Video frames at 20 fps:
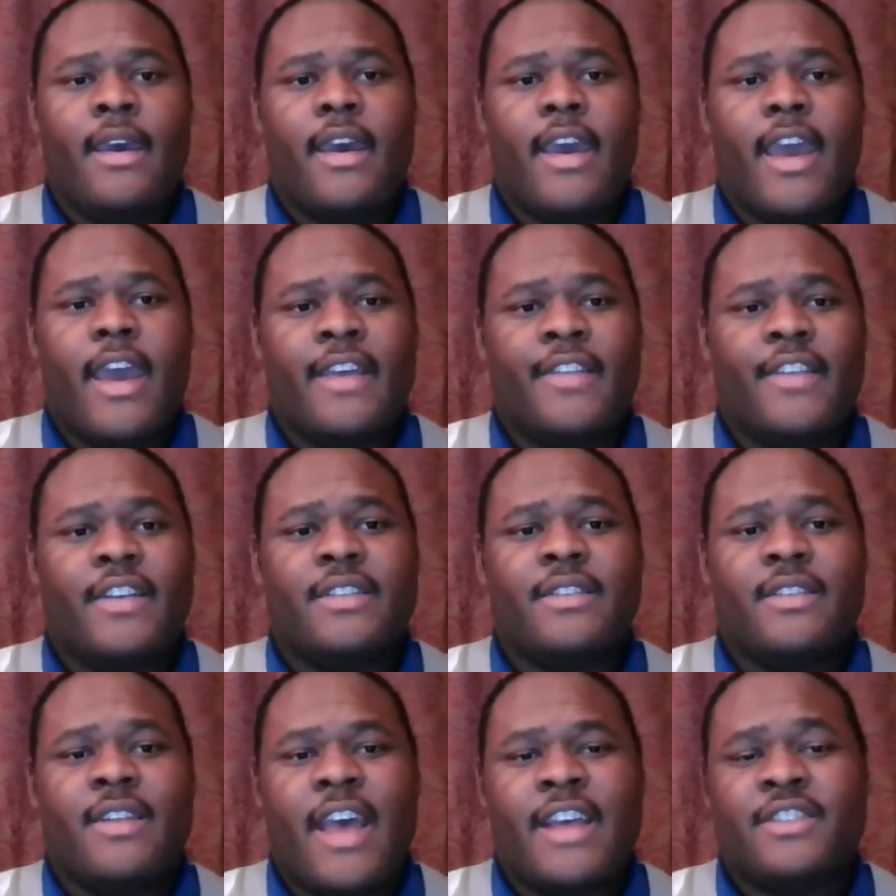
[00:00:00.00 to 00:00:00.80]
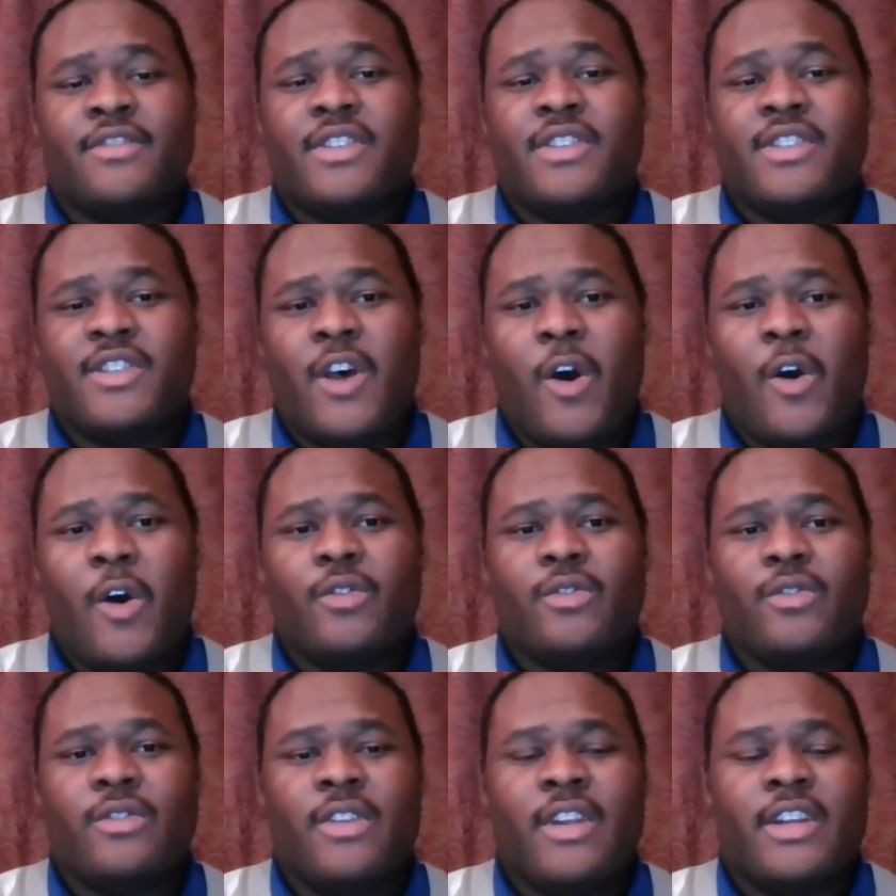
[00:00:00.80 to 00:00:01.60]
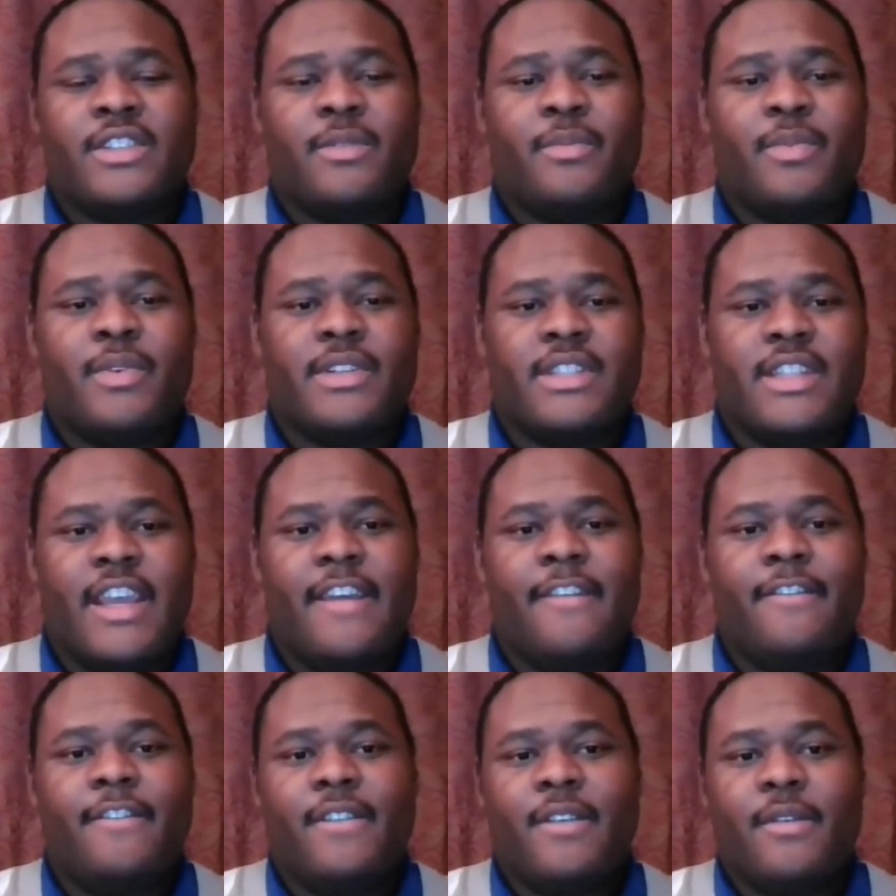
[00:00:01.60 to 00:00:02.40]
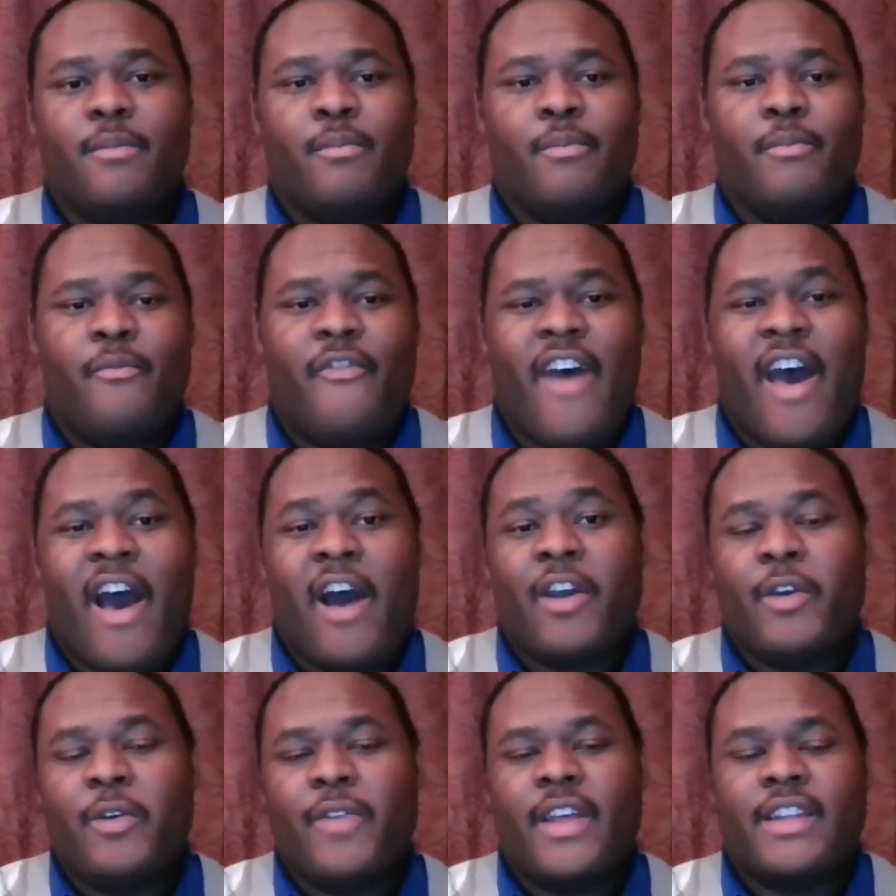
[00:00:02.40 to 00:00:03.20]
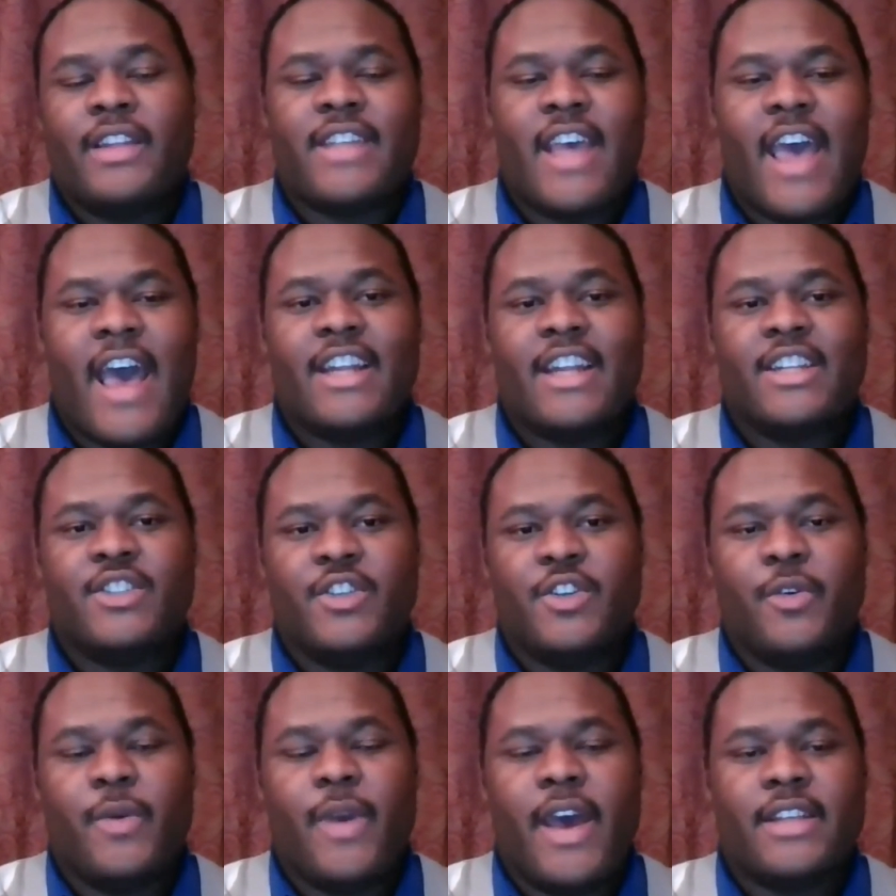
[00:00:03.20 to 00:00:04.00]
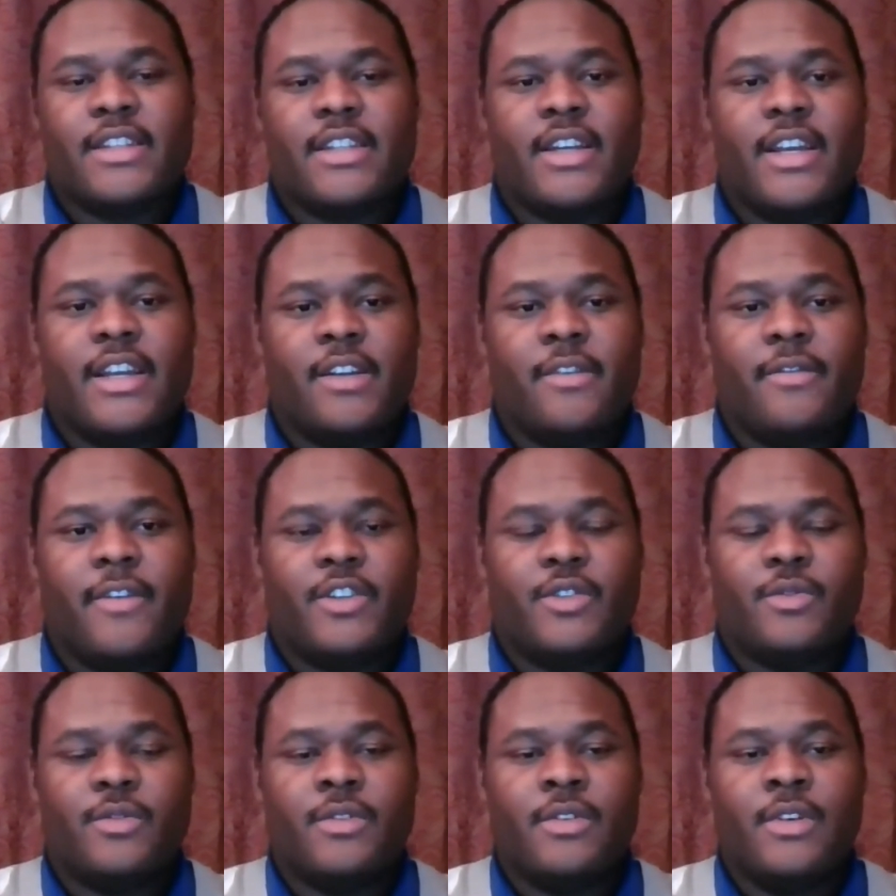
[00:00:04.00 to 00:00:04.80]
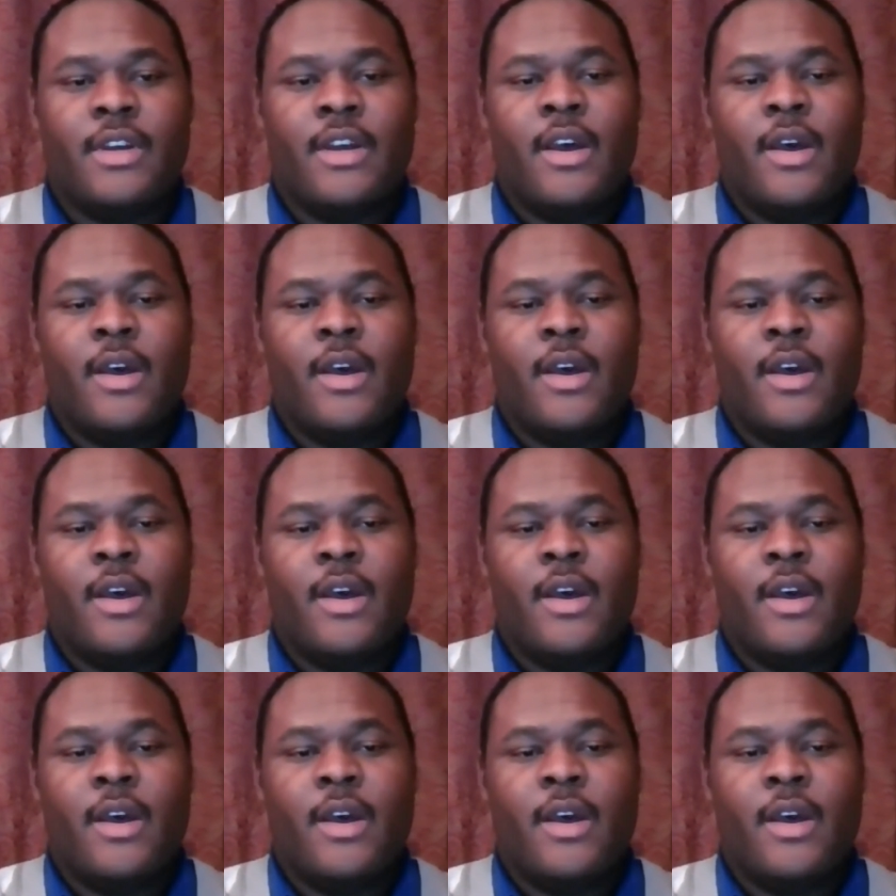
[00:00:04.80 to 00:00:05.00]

And then as a result, there's a perceived value that's added to you as an individual.